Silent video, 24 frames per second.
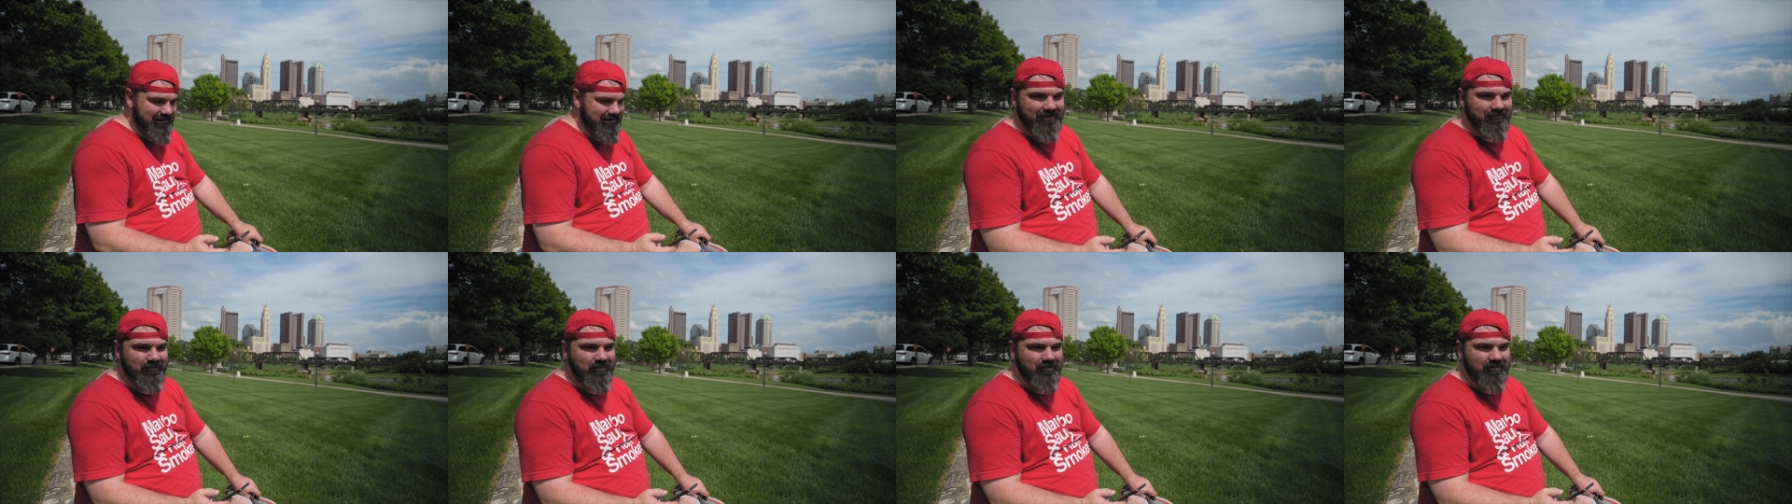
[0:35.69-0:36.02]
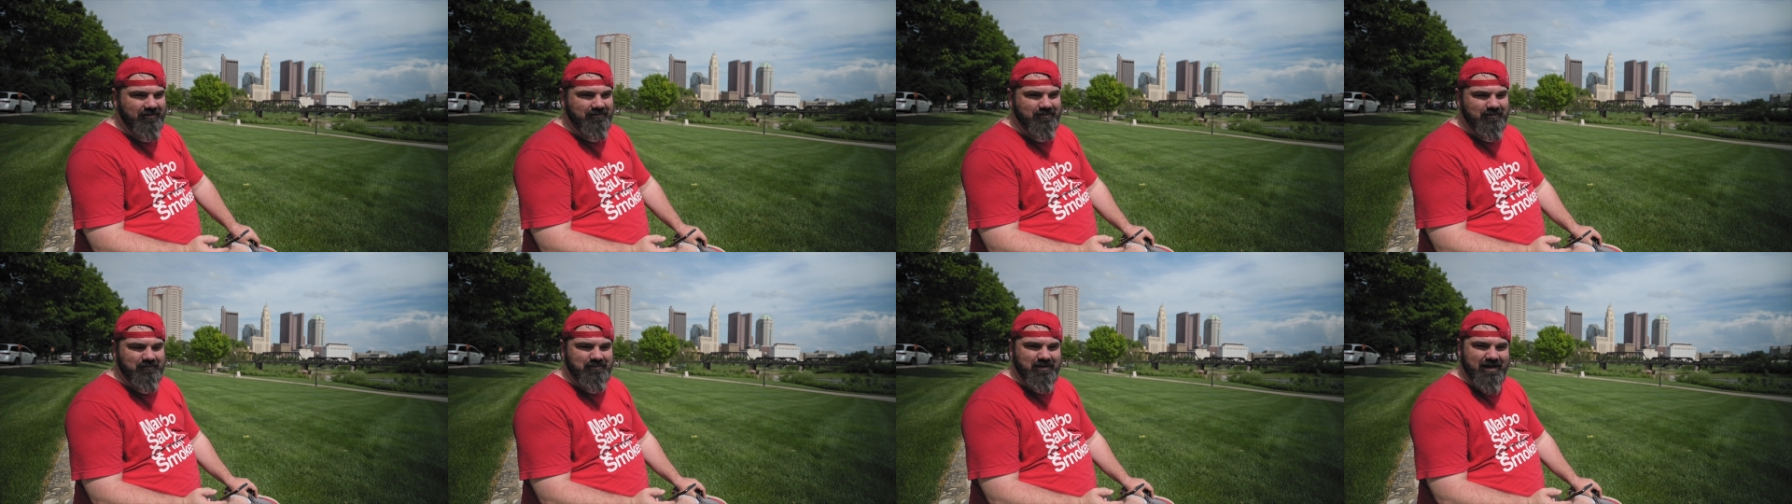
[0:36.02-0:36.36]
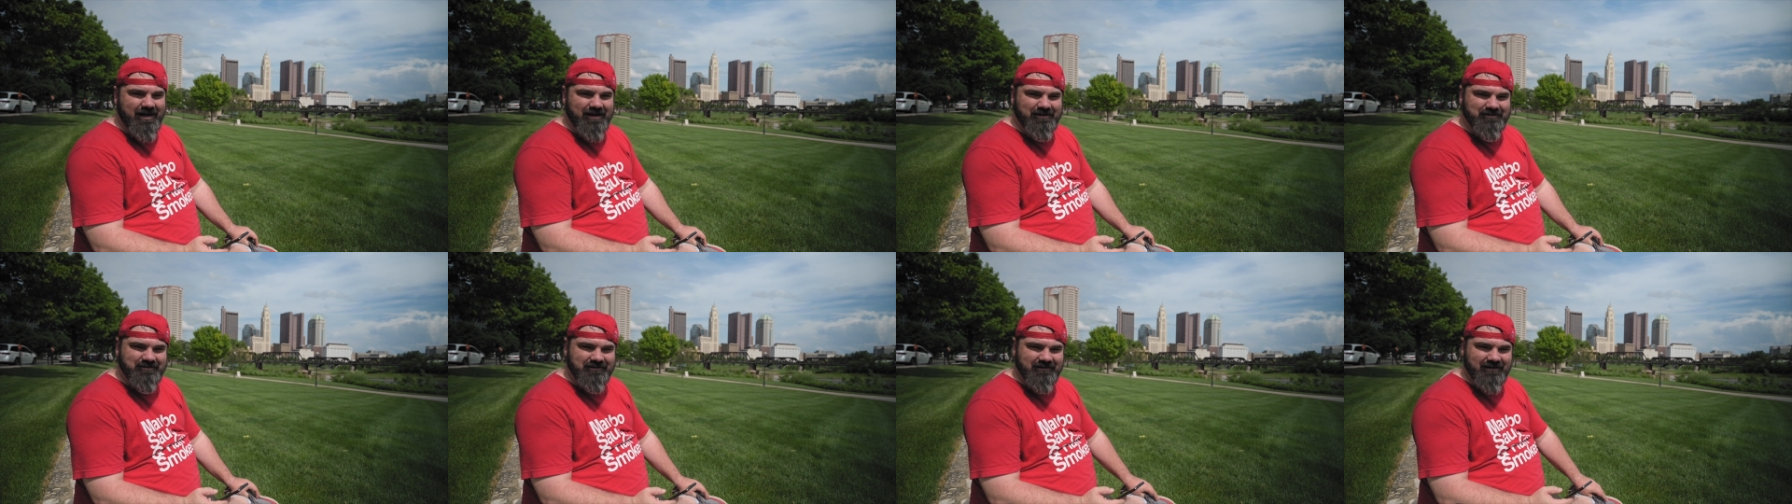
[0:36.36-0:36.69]
I've always been
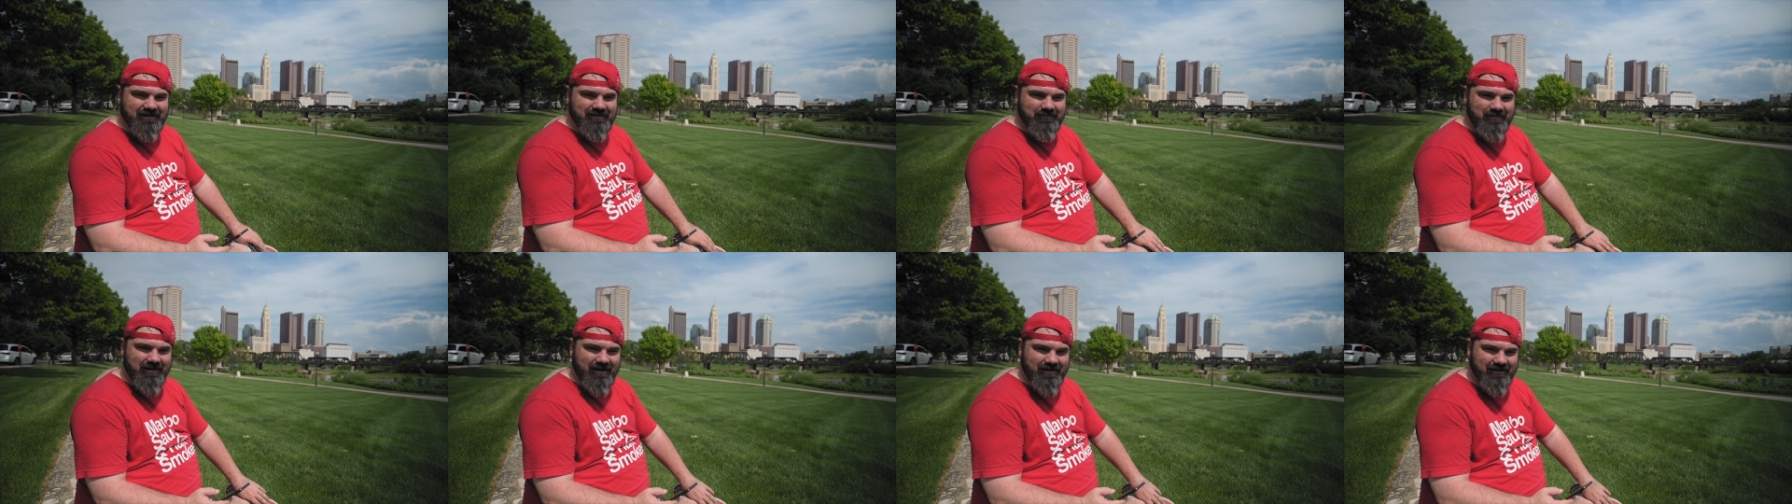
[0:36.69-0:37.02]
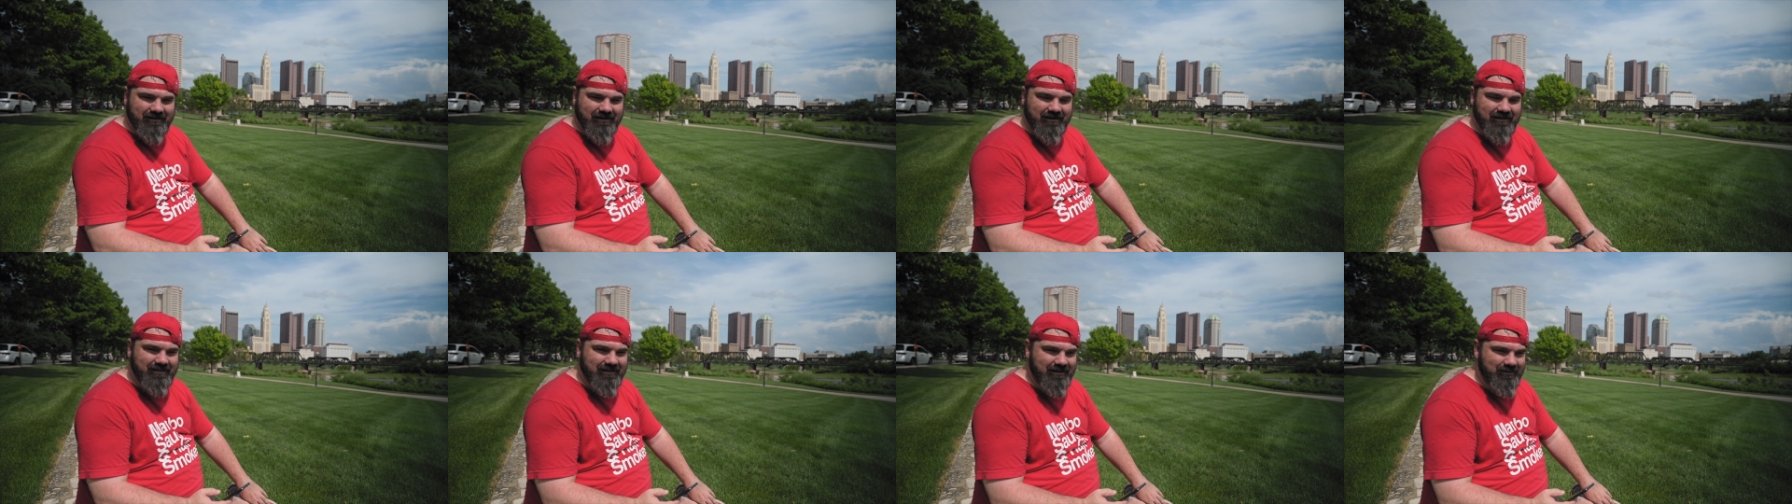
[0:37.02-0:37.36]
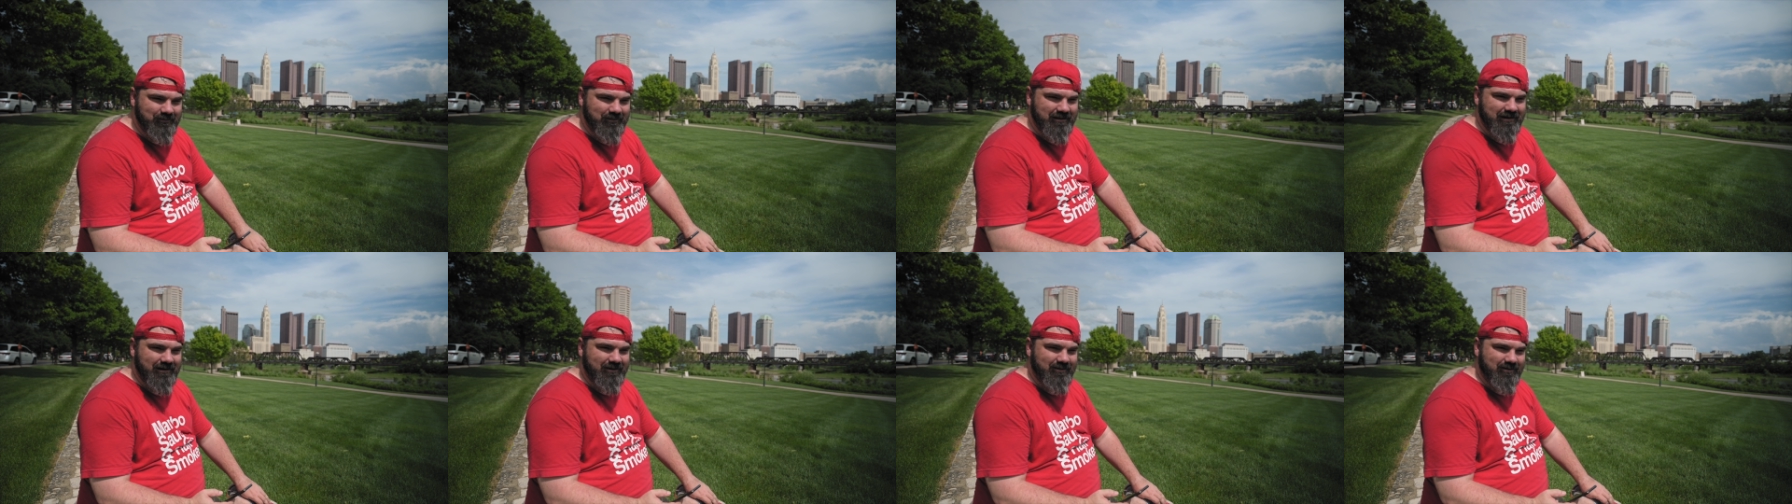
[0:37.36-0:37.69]
passionate about it. I
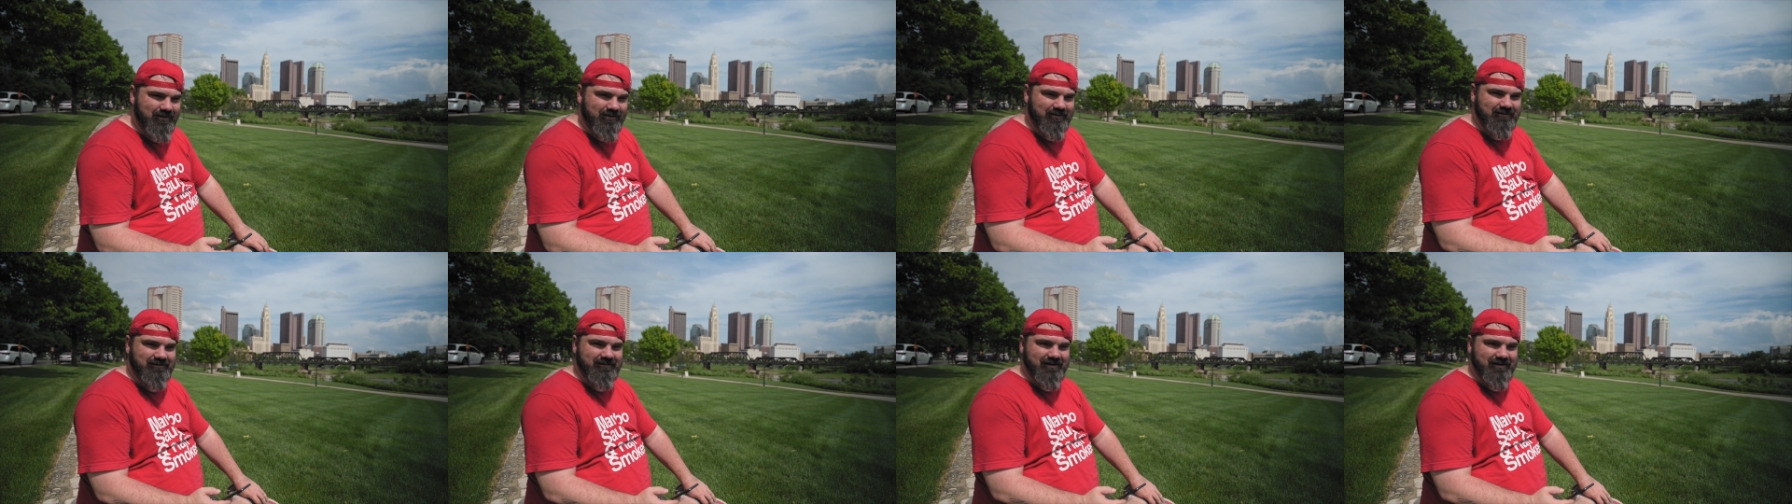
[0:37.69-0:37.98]
think we can all